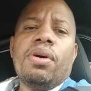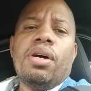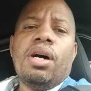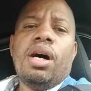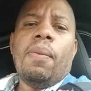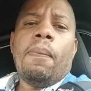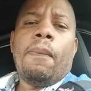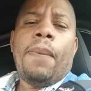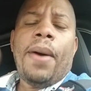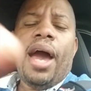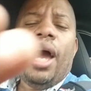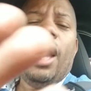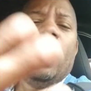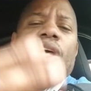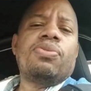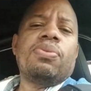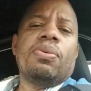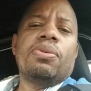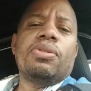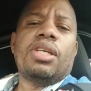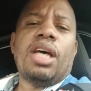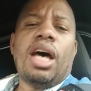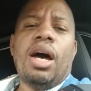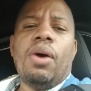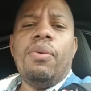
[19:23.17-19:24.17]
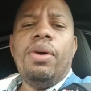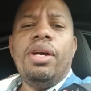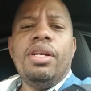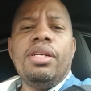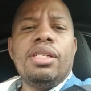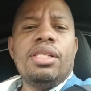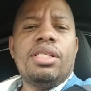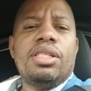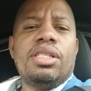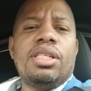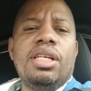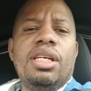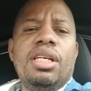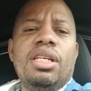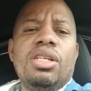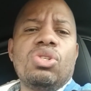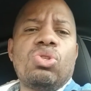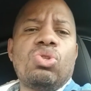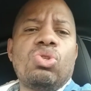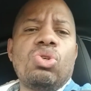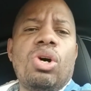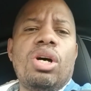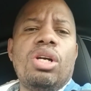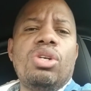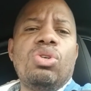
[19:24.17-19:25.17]
a page from Tariq Nasheed and
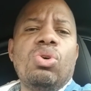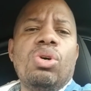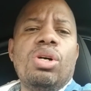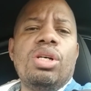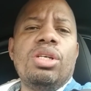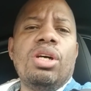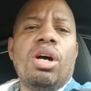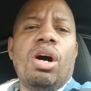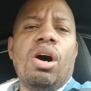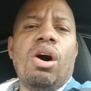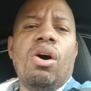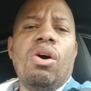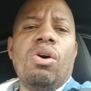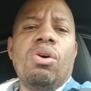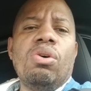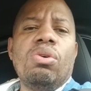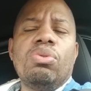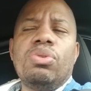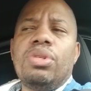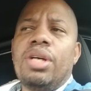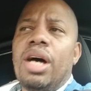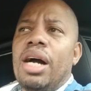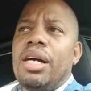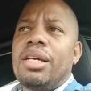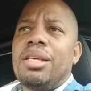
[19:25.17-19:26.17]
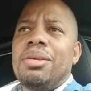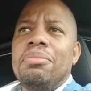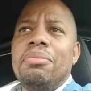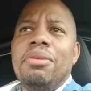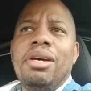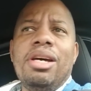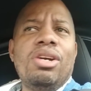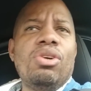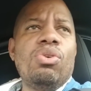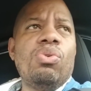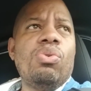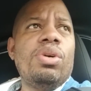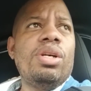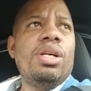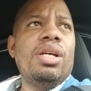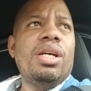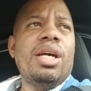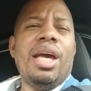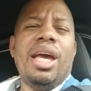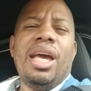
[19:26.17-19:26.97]
started doing your own documentary